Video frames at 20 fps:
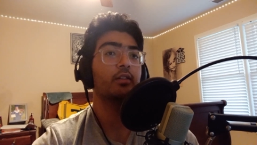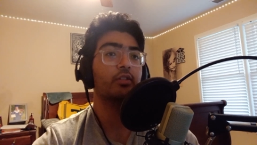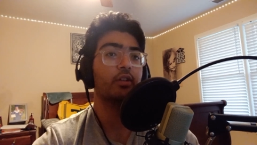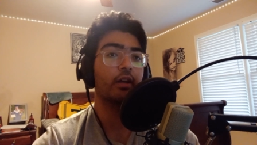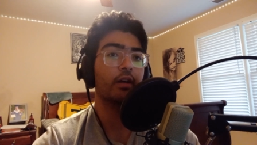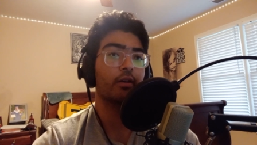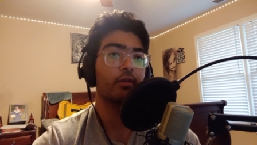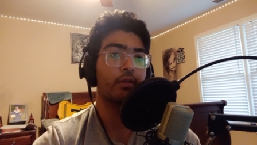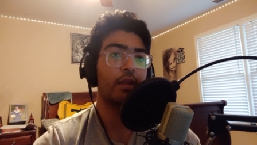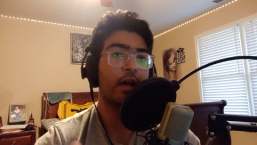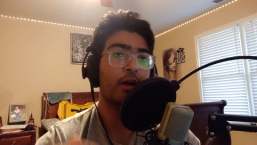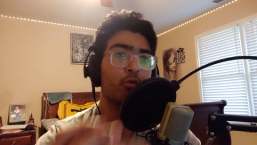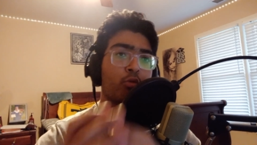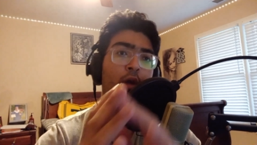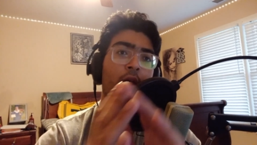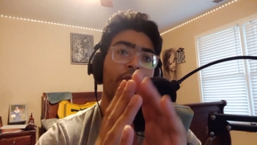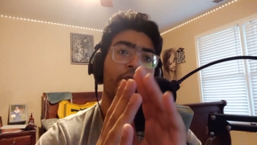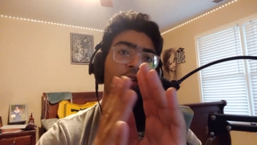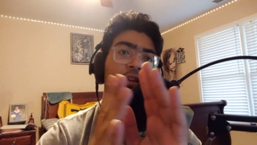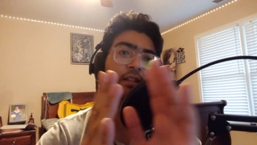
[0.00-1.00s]
So yeah, now
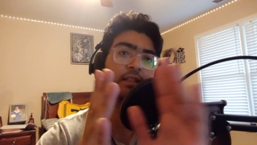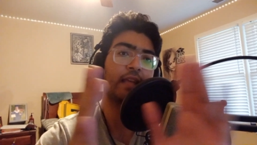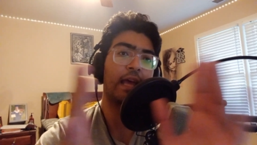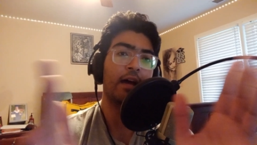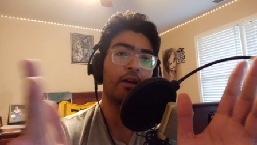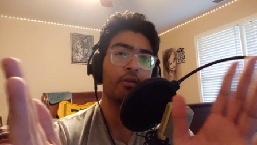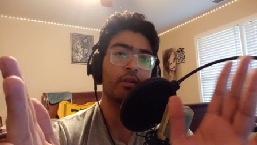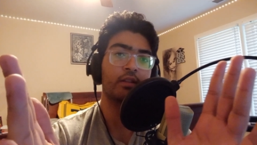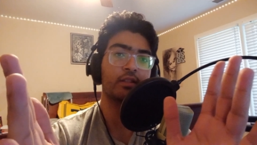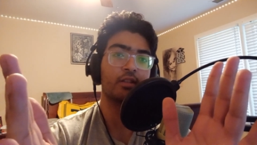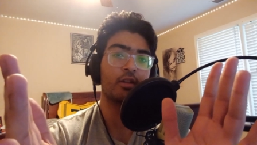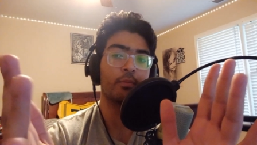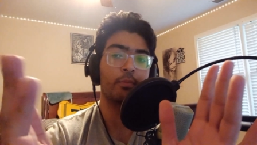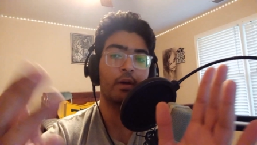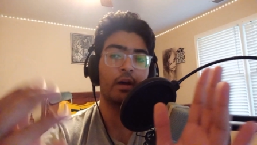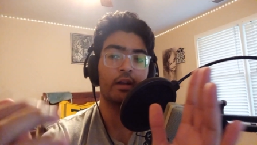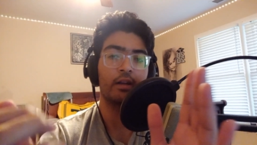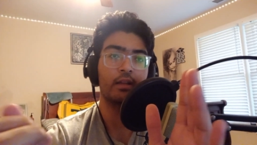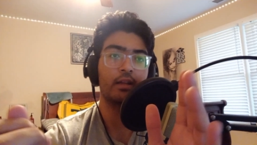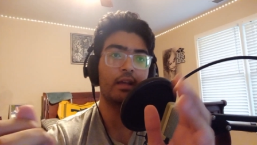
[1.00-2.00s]
graphene is out into the
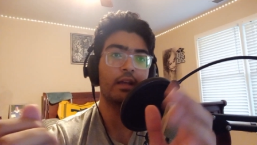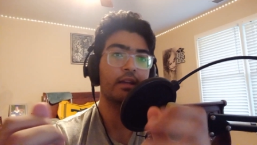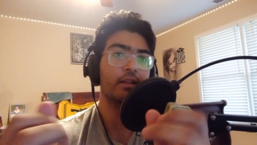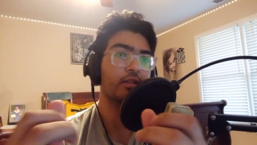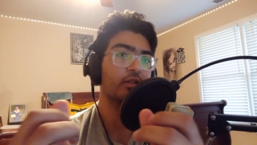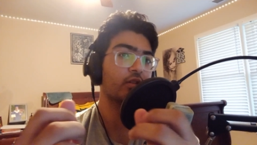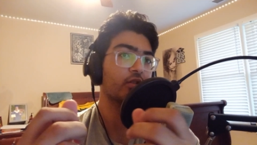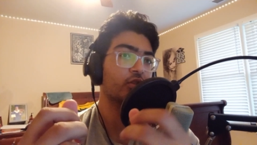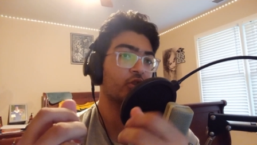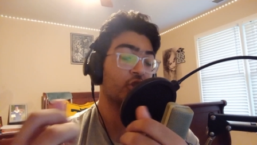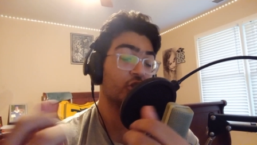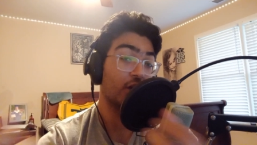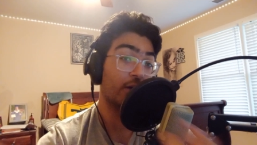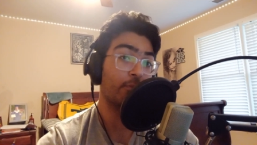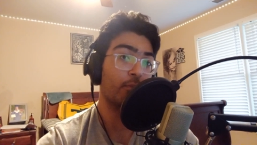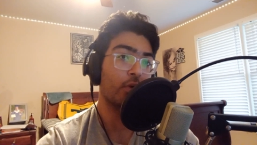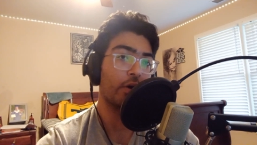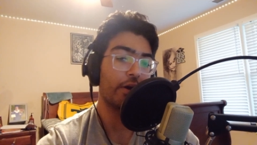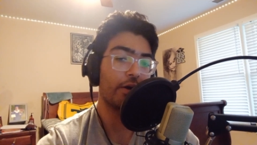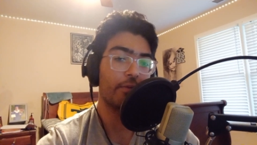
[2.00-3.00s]
body. It is
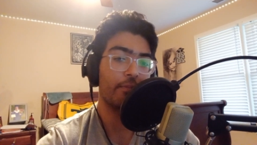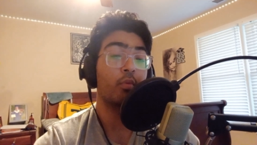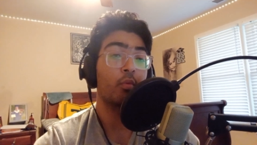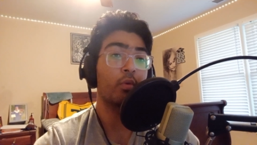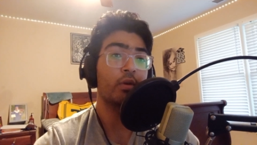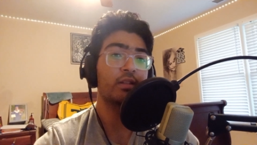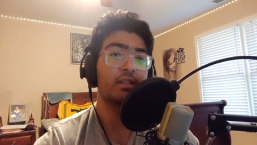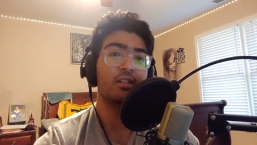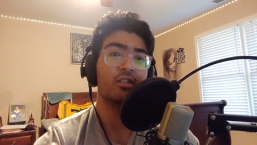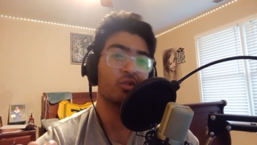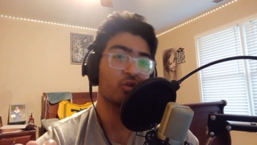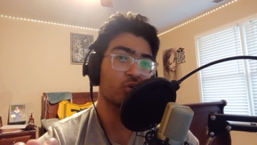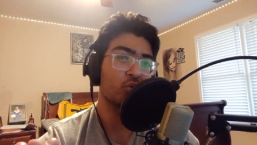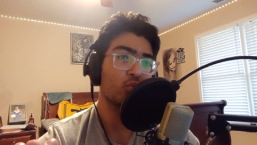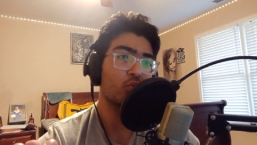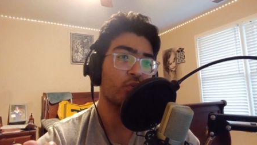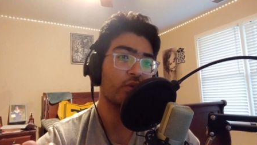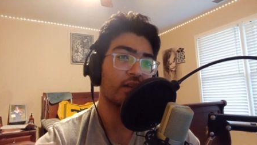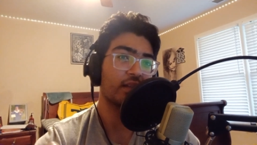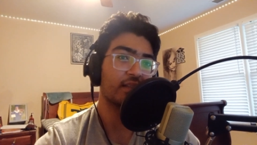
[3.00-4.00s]
somewhere, but what does it
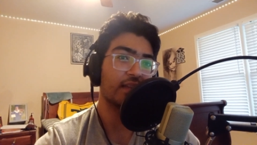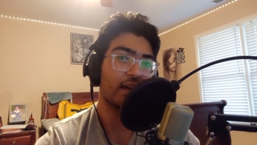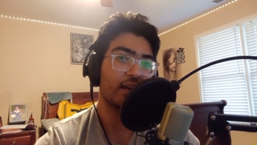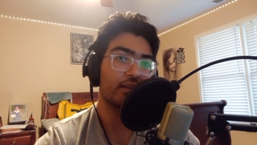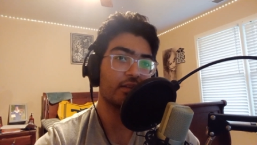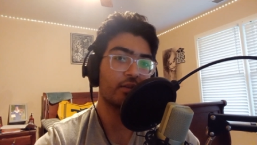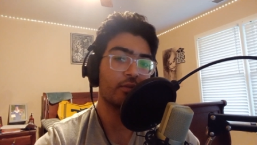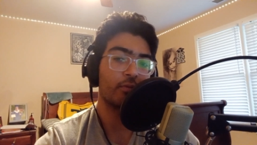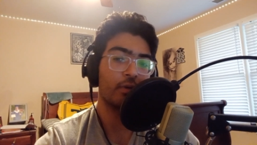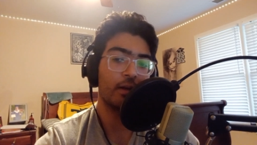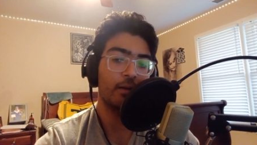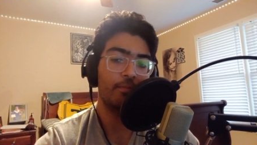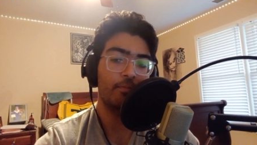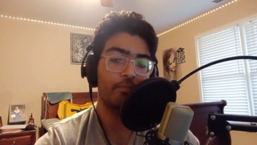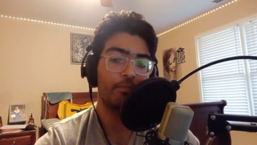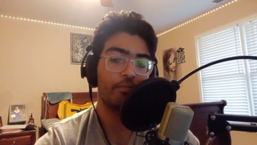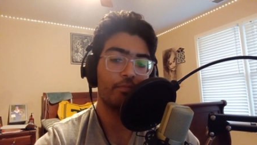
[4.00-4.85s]
do exactly, right?